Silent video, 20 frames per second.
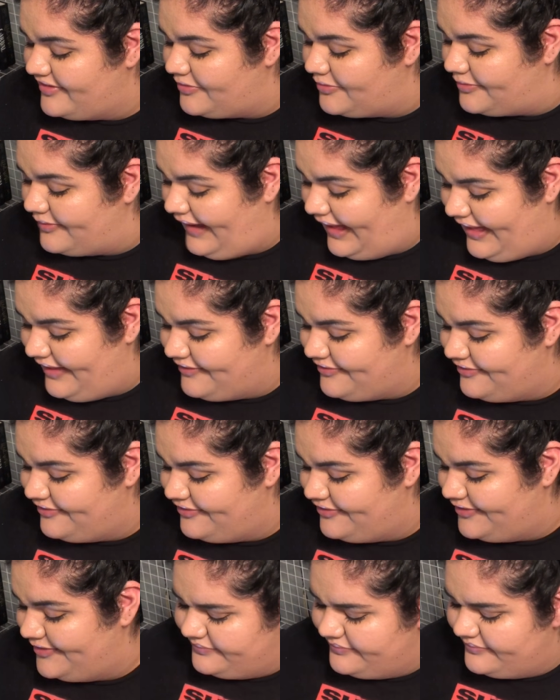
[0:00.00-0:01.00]

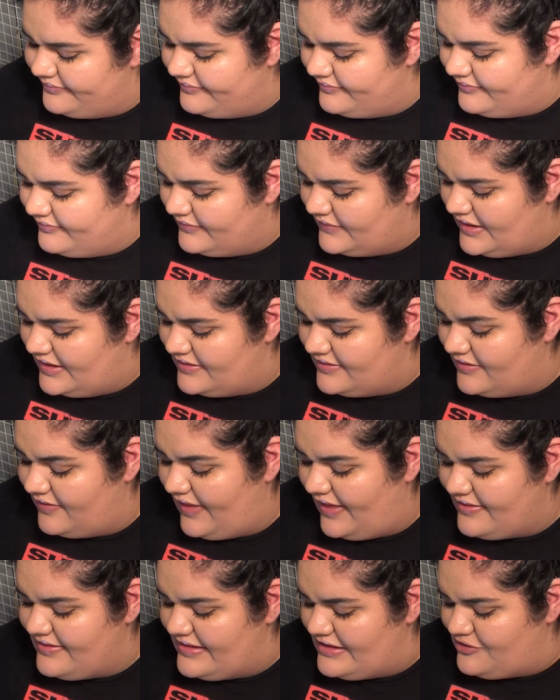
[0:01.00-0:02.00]
rough. So
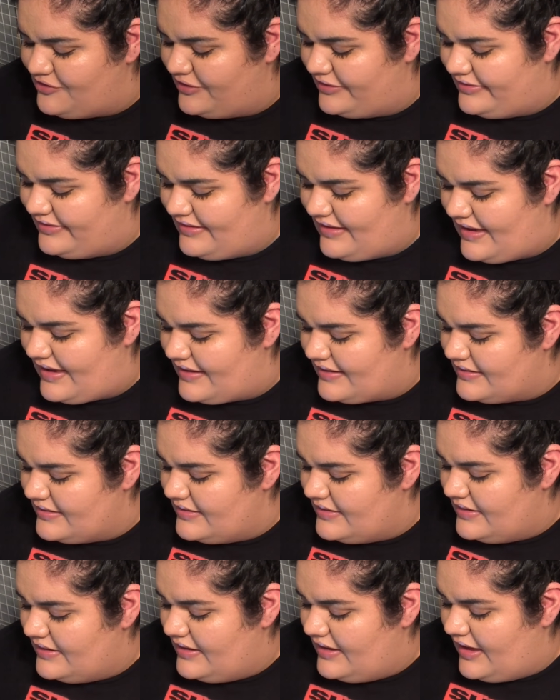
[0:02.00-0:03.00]
that's interesting.
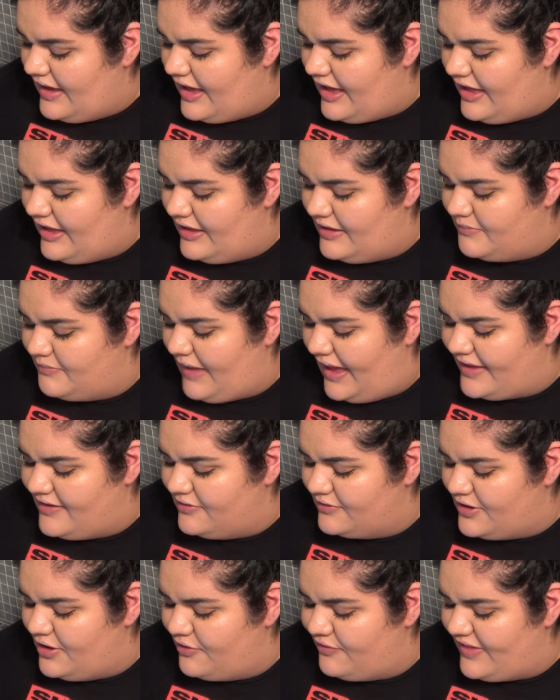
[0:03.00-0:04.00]
Um, I
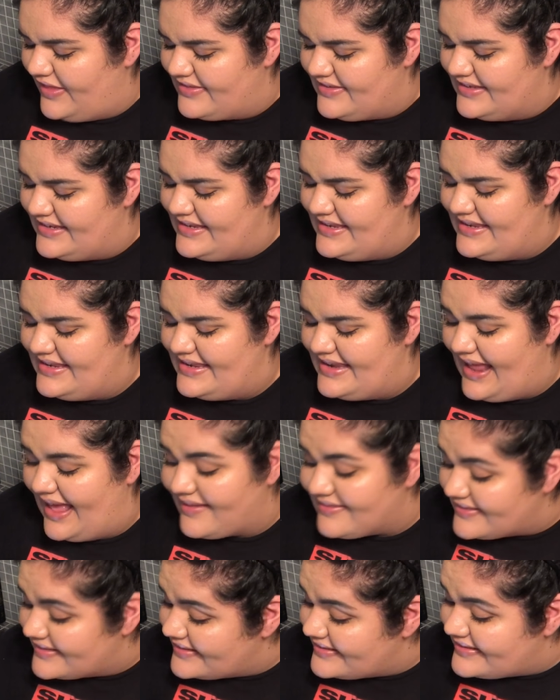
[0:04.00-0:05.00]
don't know if that's
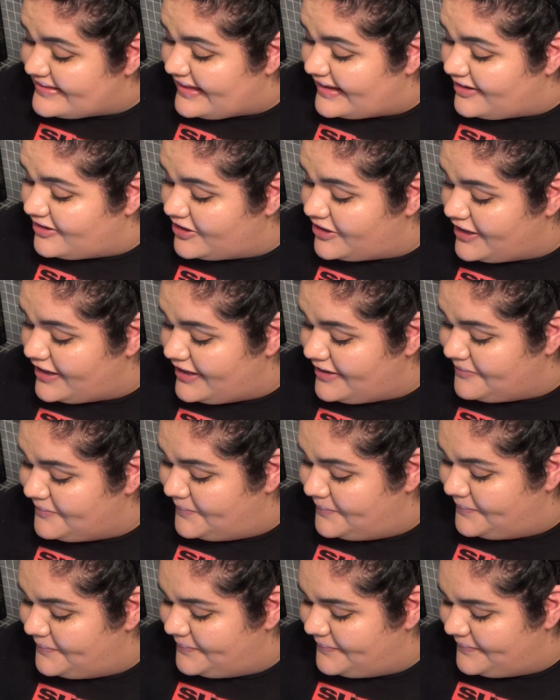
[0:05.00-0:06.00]
necessary
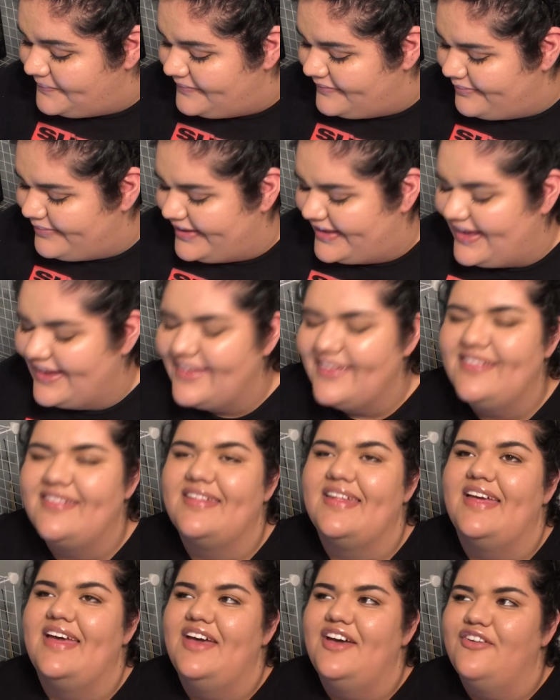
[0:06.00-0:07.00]

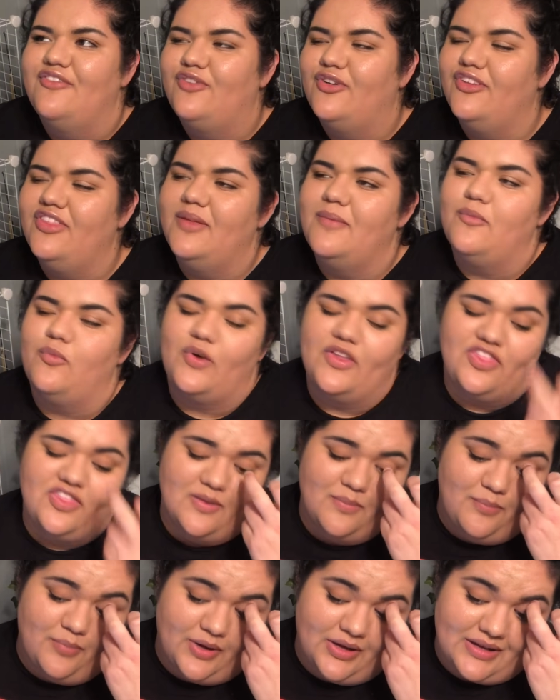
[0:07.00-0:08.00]
because for the with the
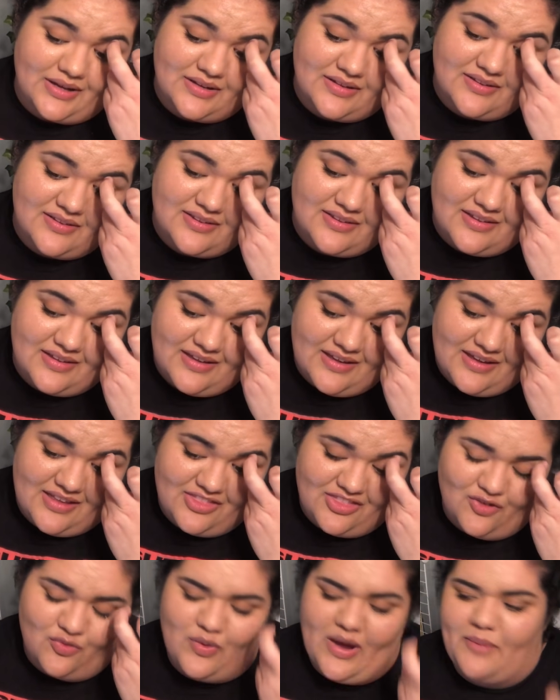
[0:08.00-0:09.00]
books,
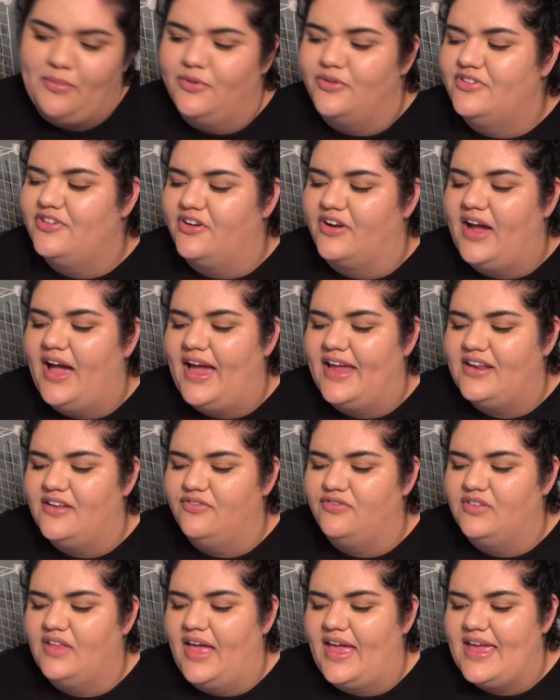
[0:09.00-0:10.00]
the rebels are kind
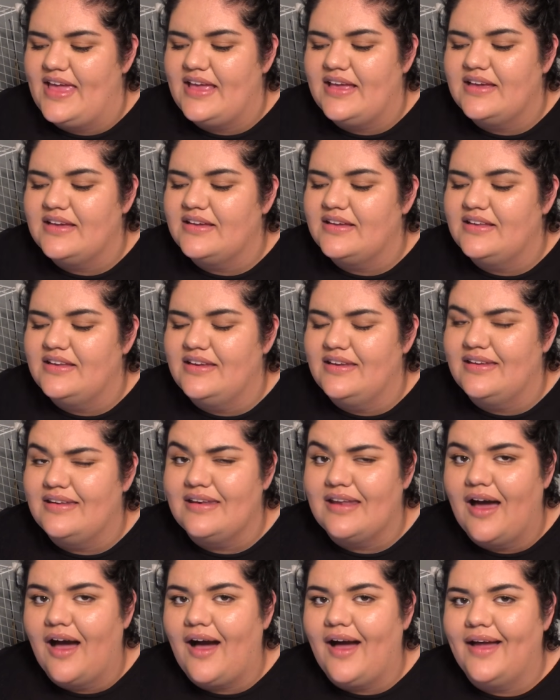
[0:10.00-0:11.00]
of like
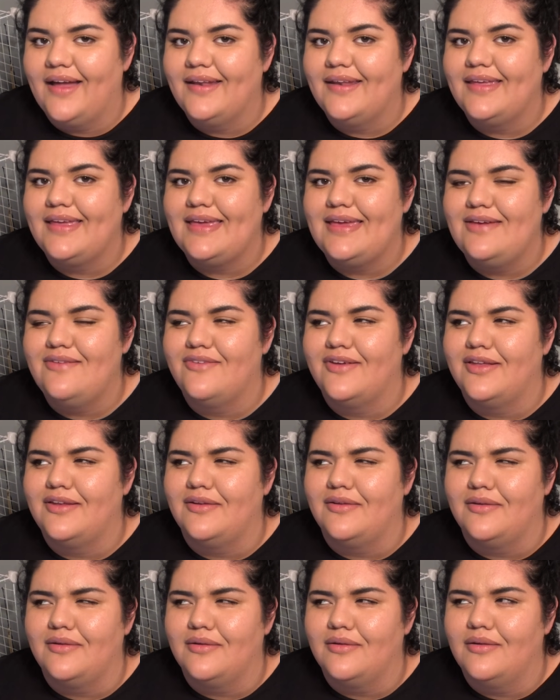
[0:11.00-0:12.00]
not
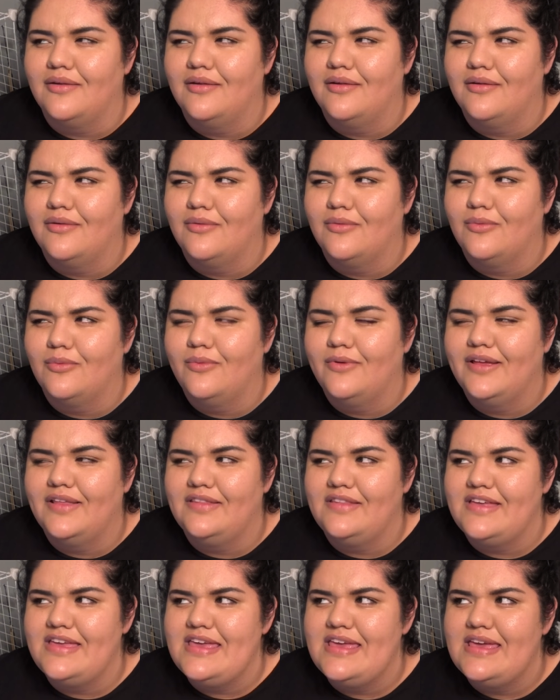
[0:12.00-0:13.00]
even
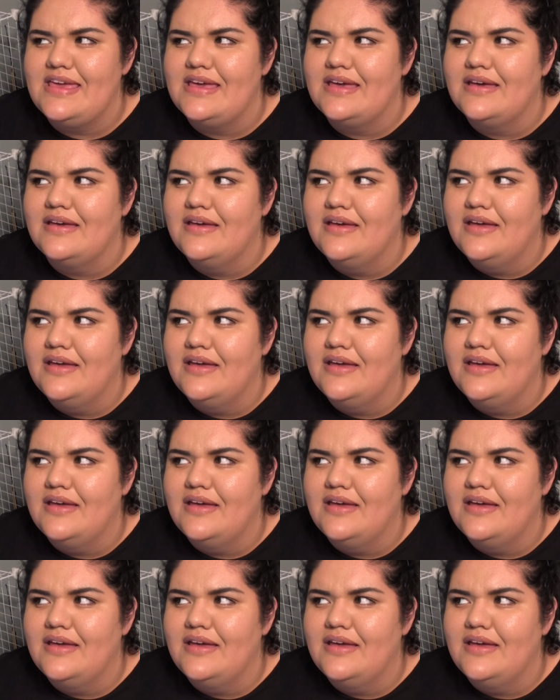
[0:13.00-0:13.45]
really